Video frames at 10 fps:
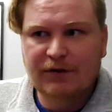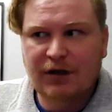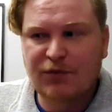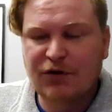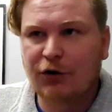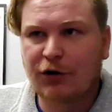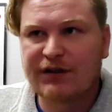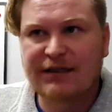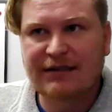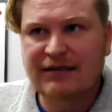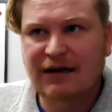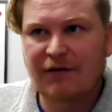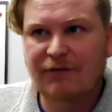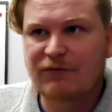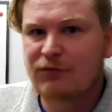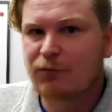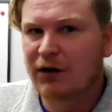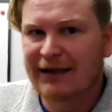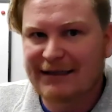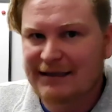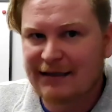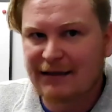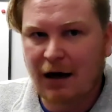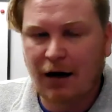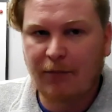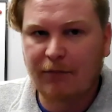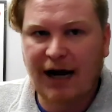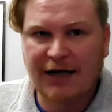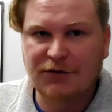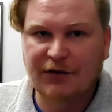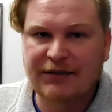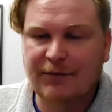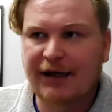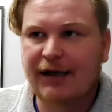Computers and stuff really didn't come naturally to me.